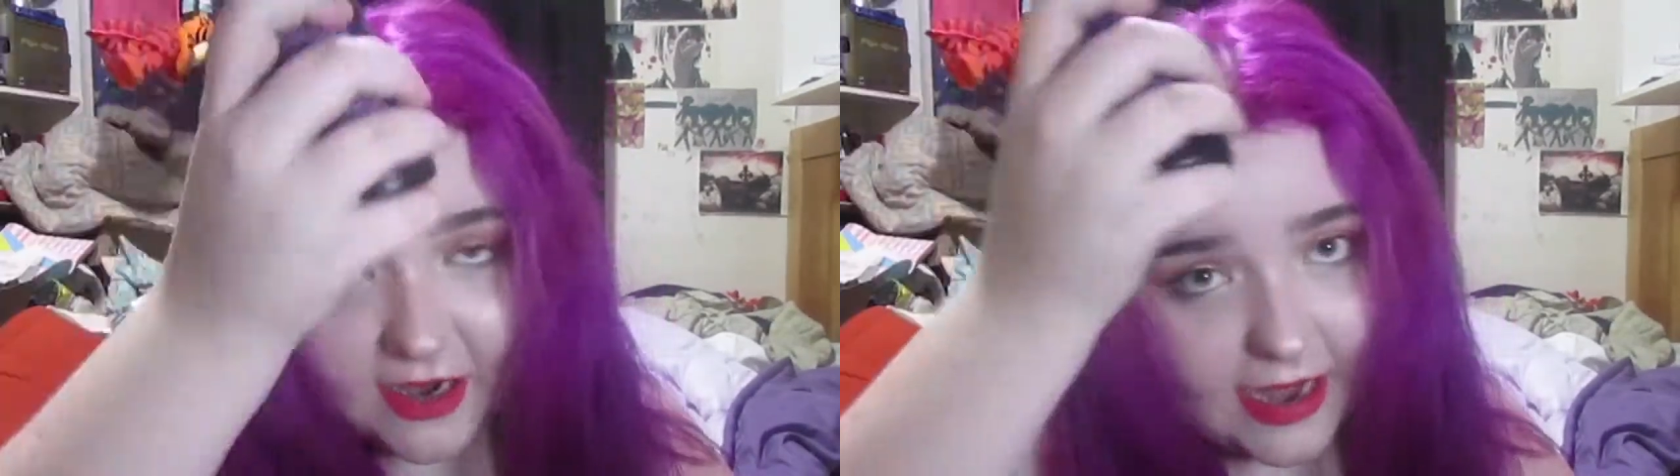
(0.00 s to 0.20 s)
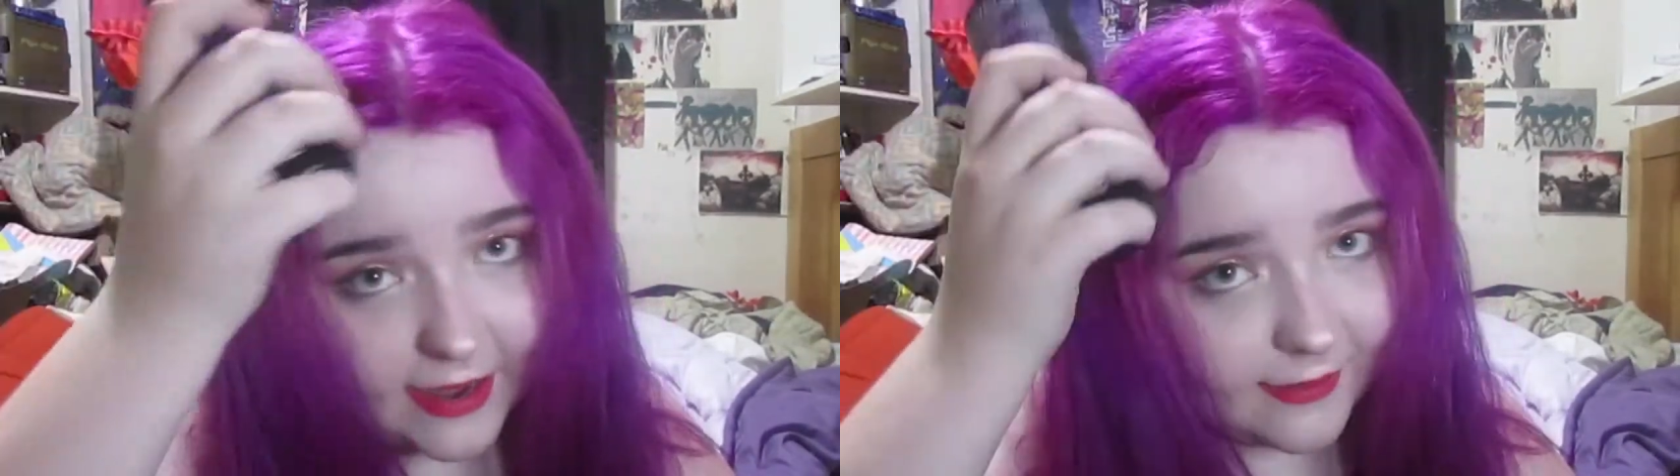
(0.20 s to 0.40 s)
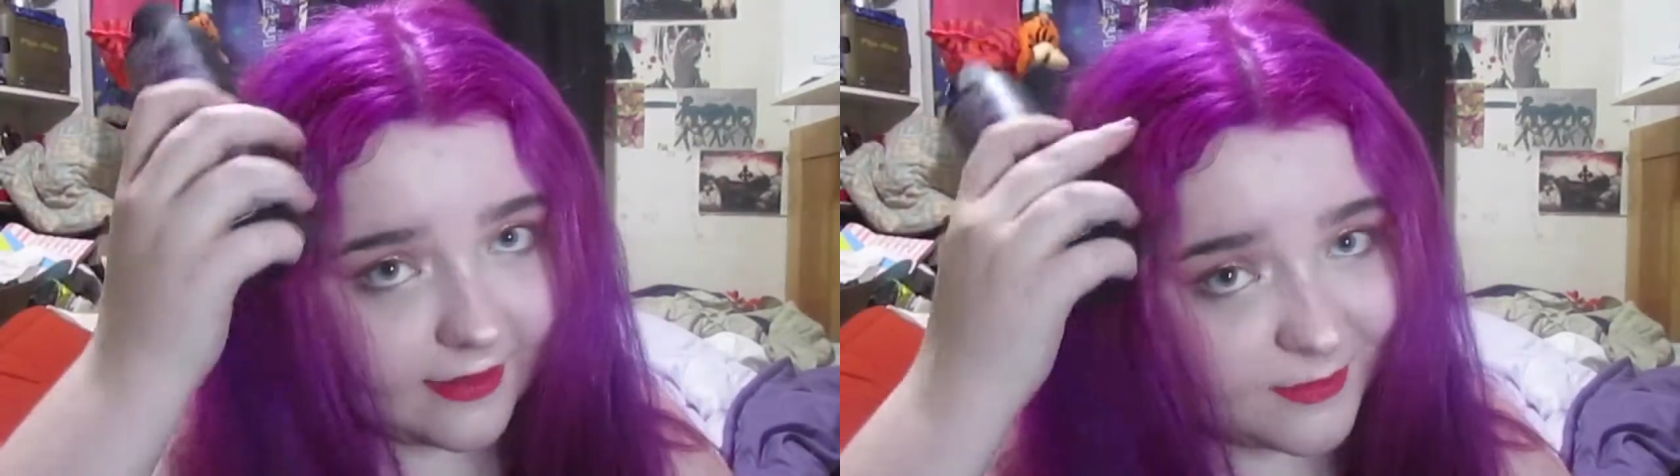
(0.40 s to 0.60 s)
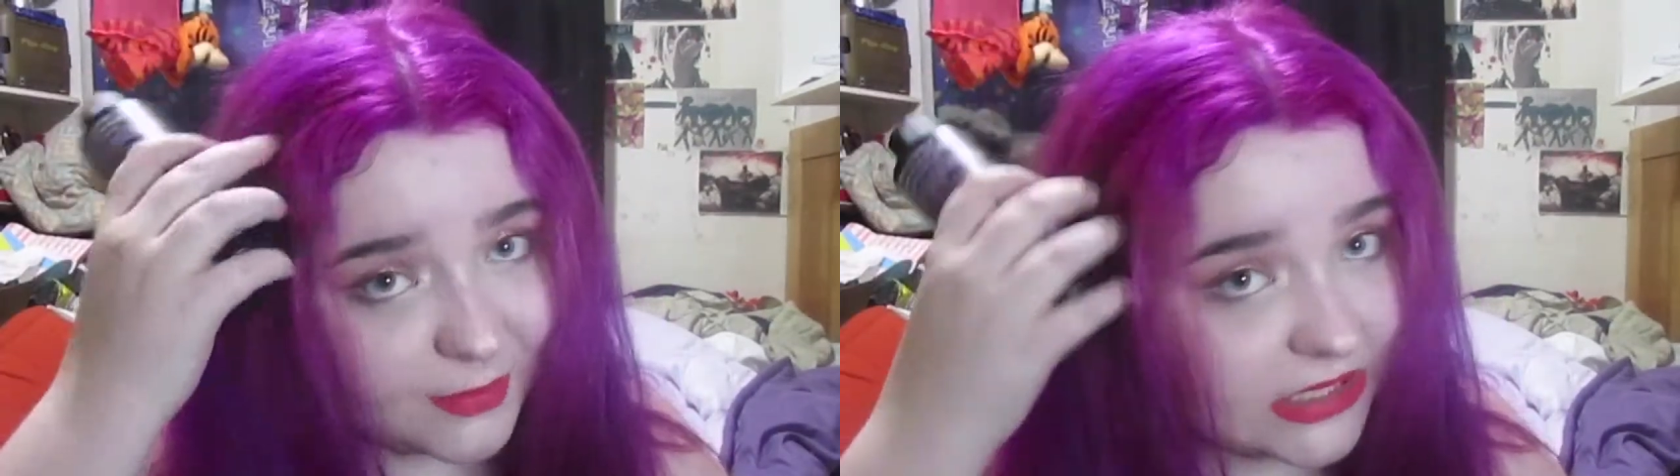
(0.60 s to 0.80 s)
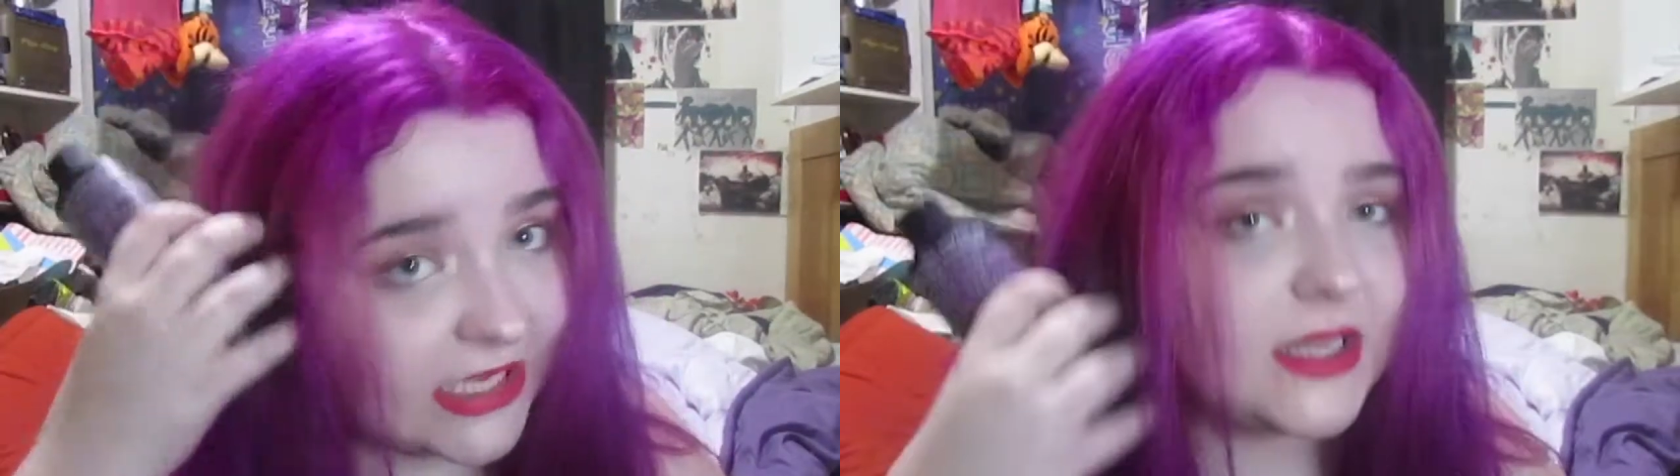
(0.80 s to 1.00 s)
and I can
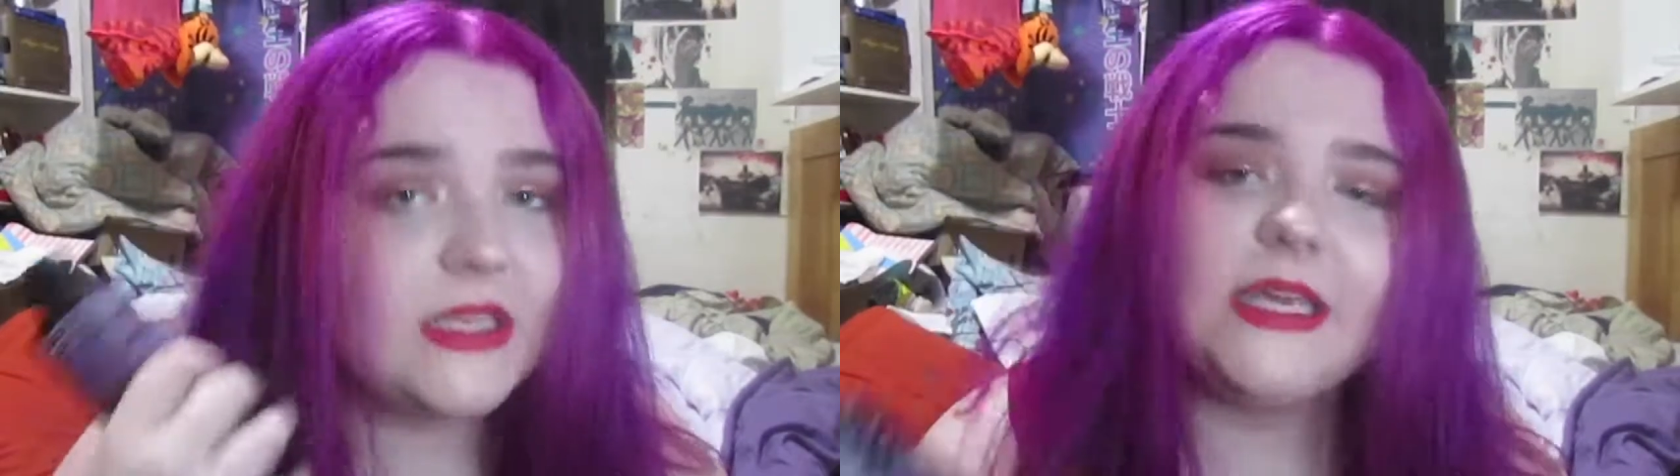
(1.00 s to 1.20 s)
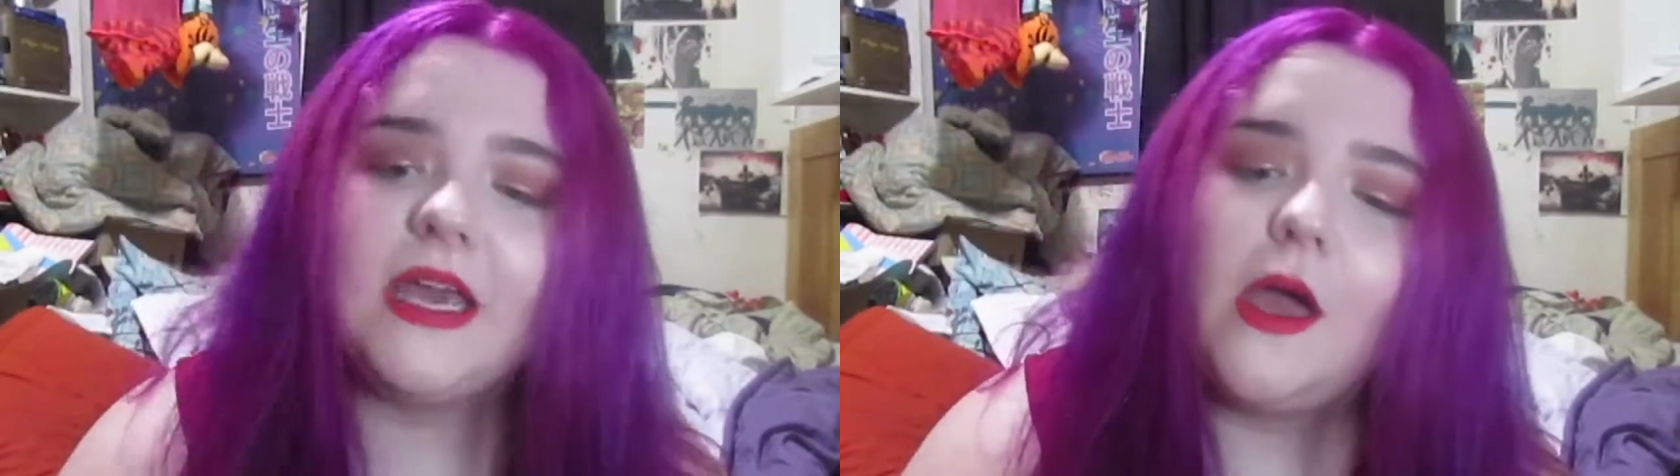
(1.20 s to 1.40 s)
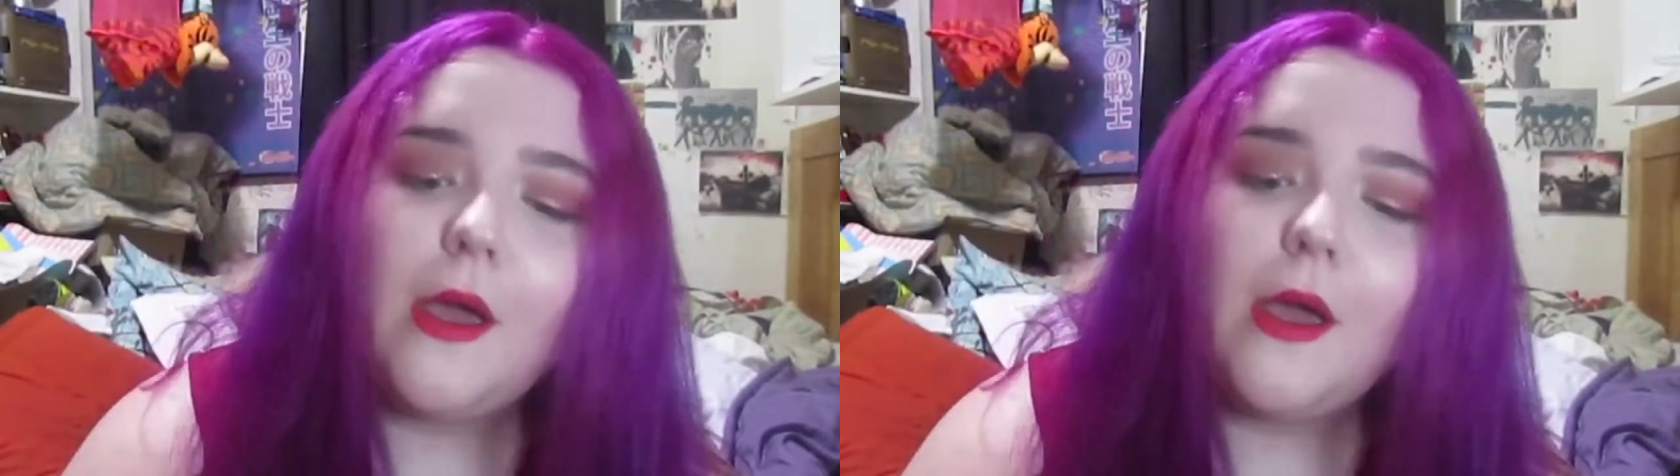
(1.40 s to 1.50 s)
completely